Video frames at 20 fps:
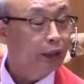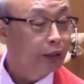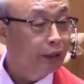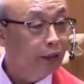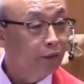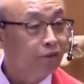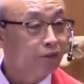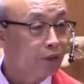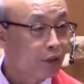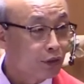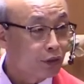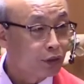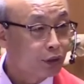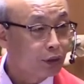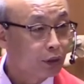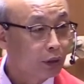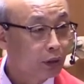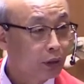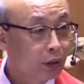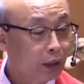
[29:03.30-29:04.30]

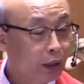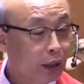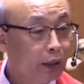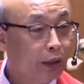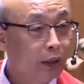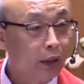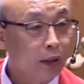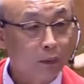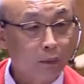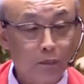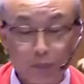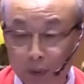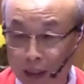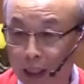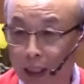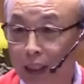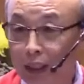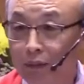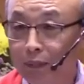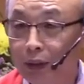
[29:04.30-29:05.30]
difference in their
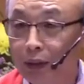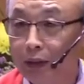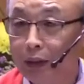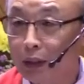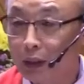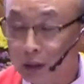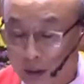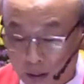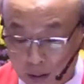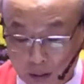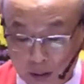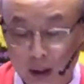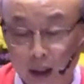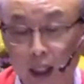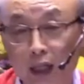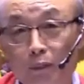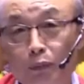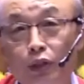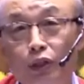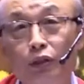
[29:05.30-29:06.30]
behavior, in their
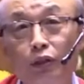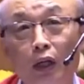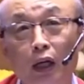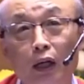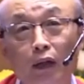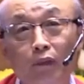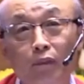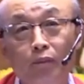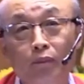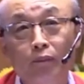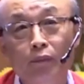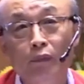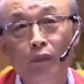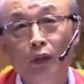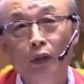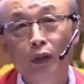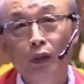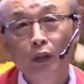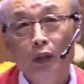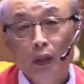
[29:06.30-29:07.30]
lifestyle.
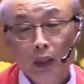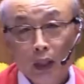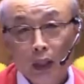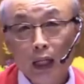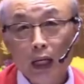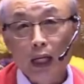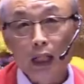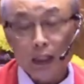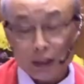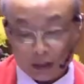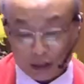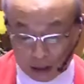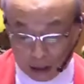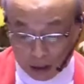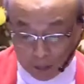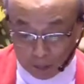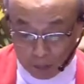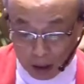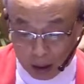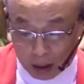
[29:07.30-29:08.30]
And at the
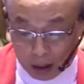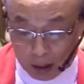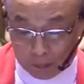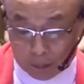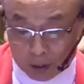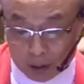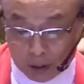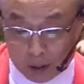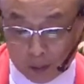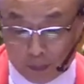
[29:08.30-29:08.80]
same time, he